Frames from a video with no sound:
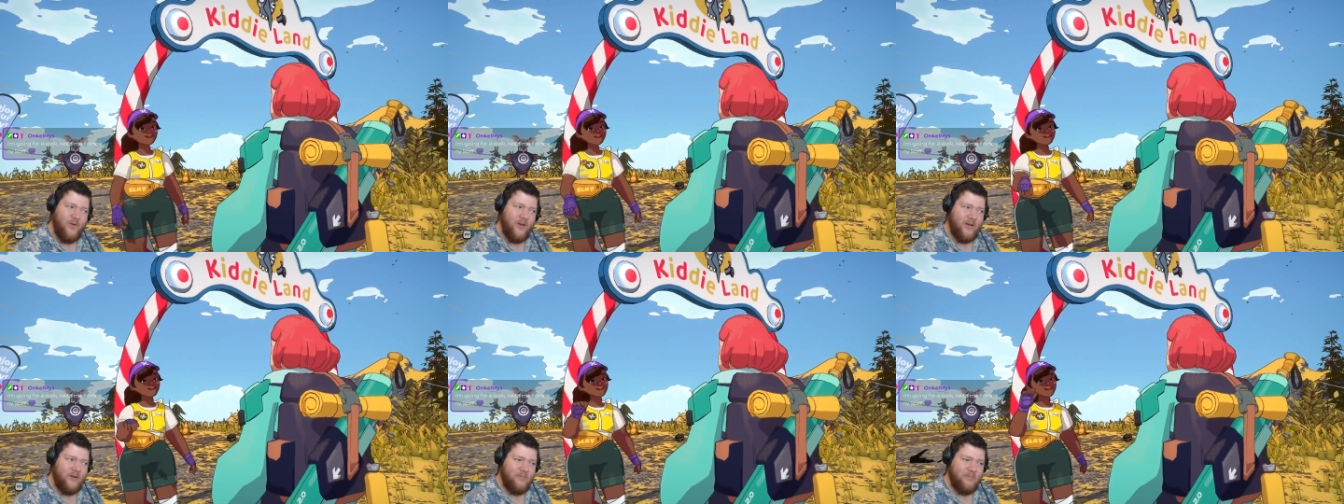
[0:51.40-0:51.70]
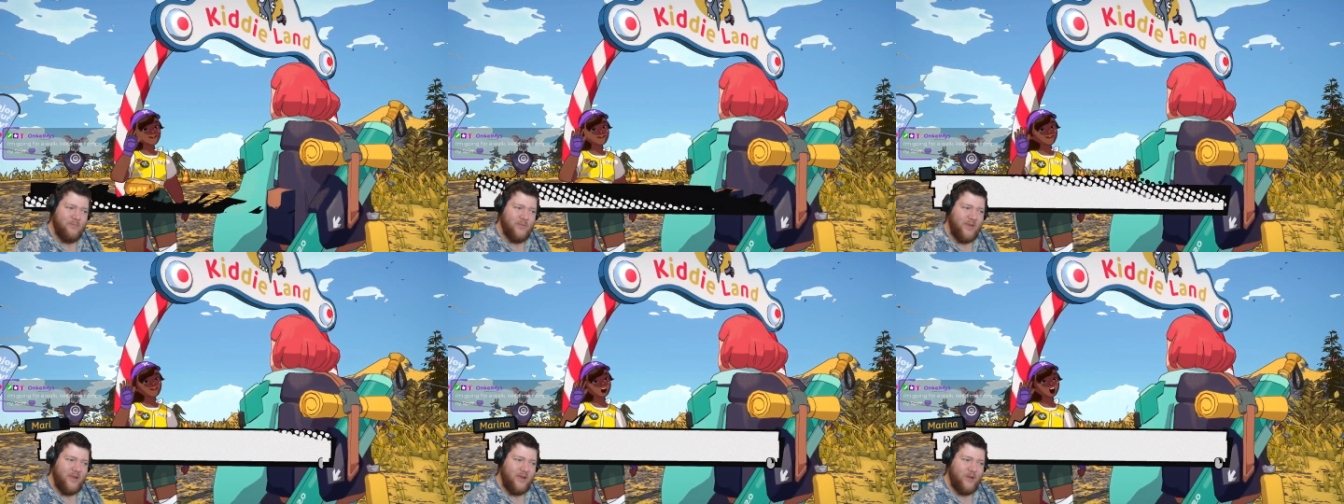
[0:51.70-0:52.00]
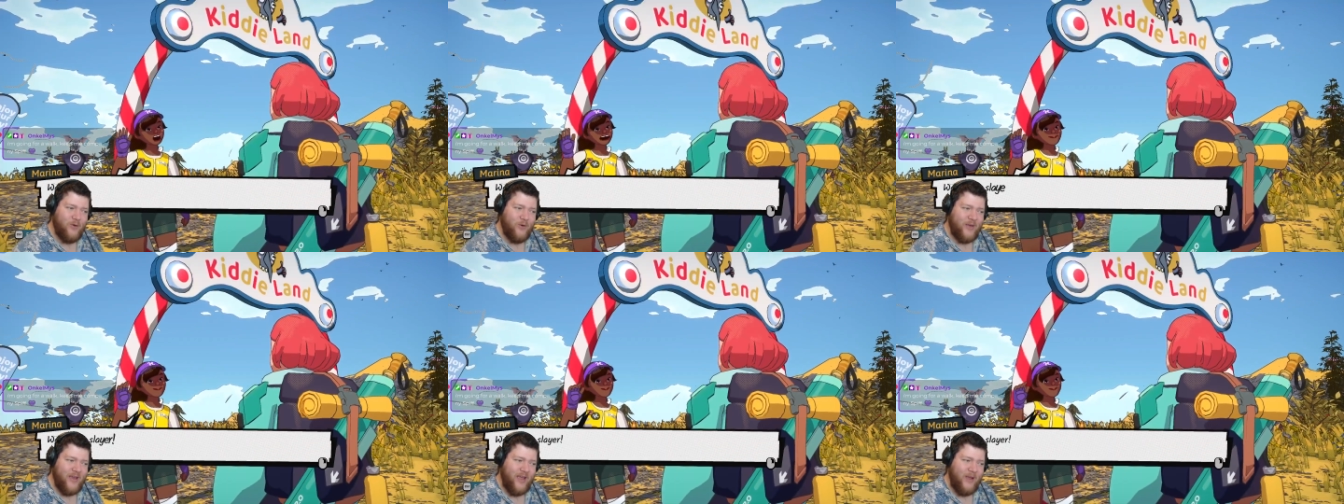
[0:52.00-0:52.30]
would be
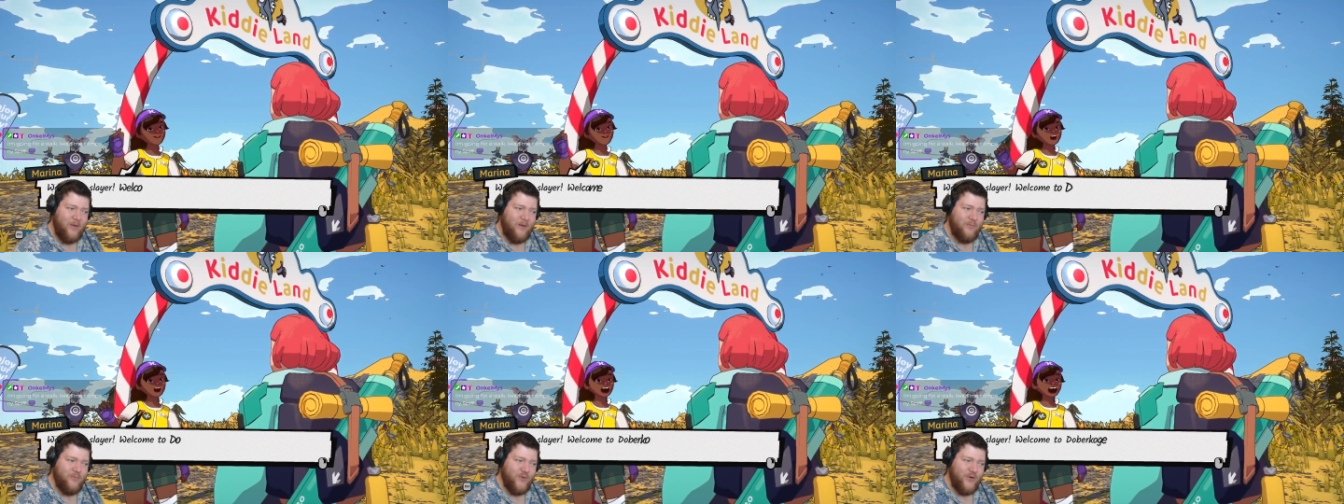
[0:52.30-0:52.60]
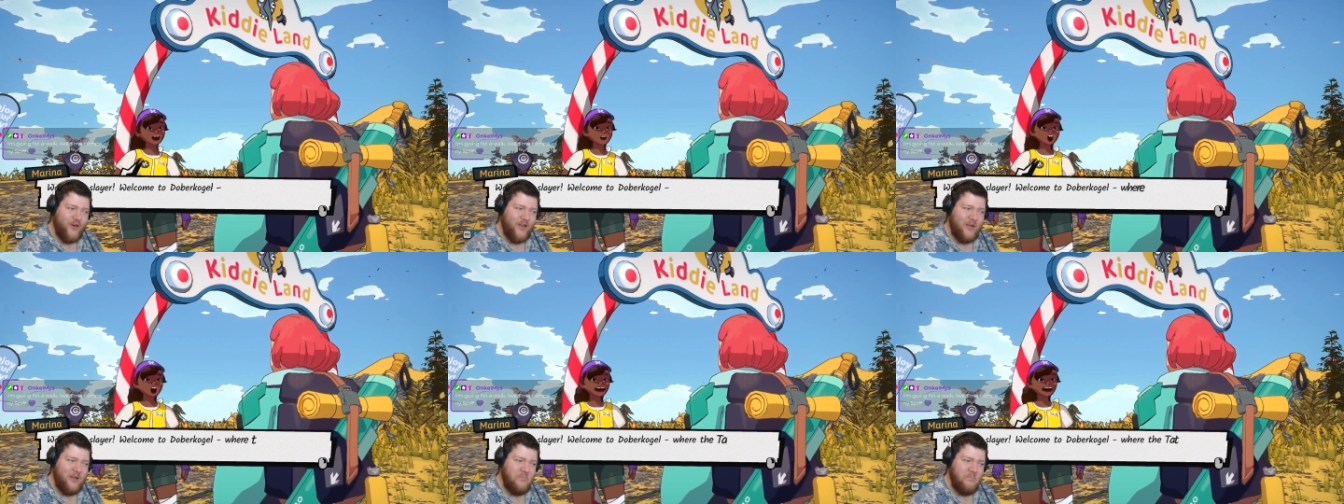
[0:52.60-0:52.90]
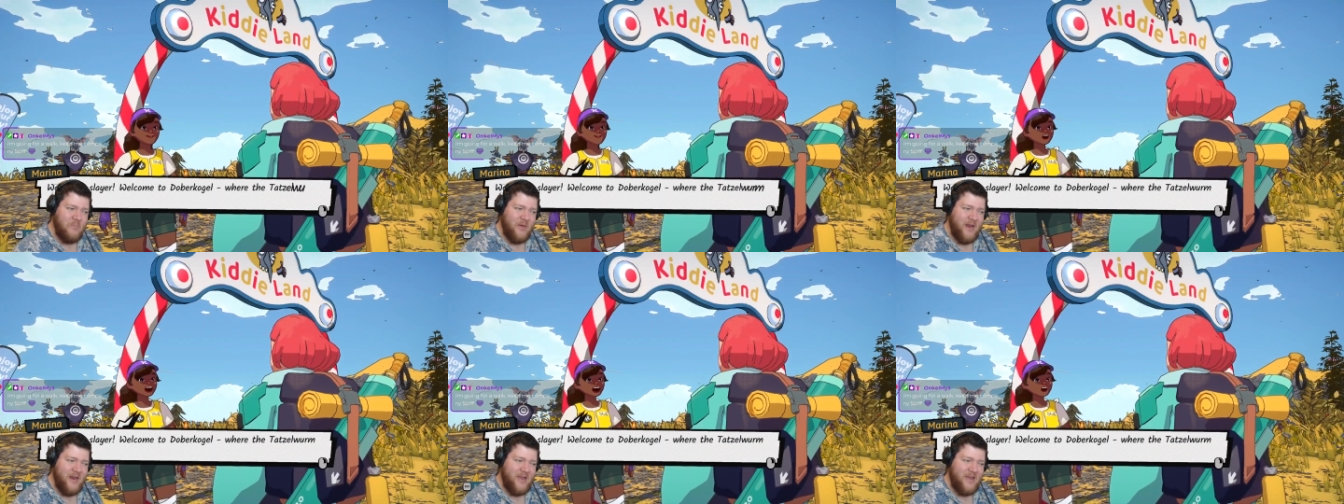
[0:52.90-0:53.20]
okay bringing
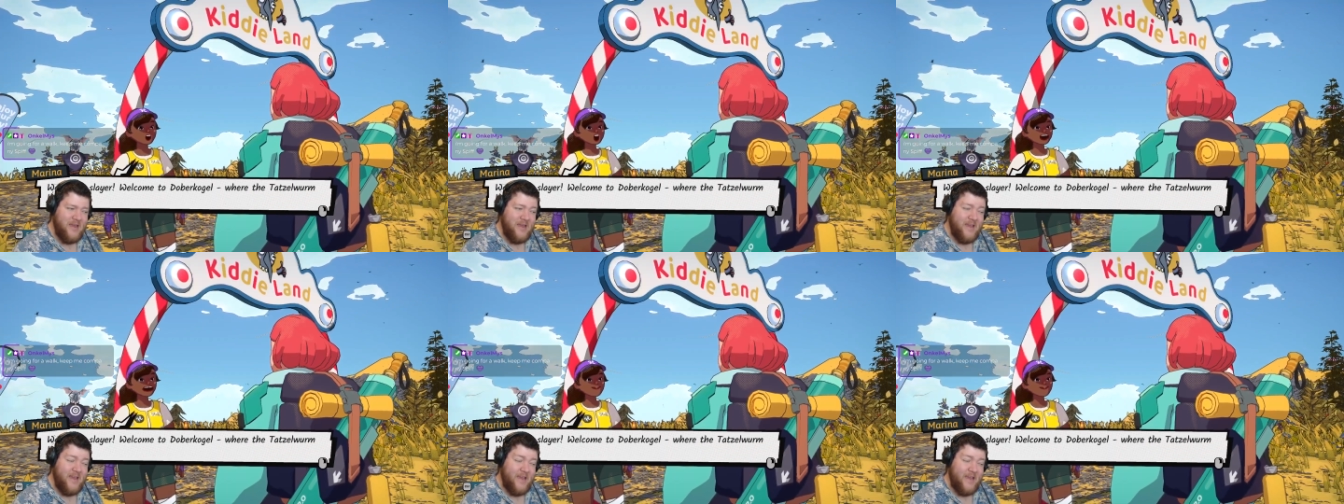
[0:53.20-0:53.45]
my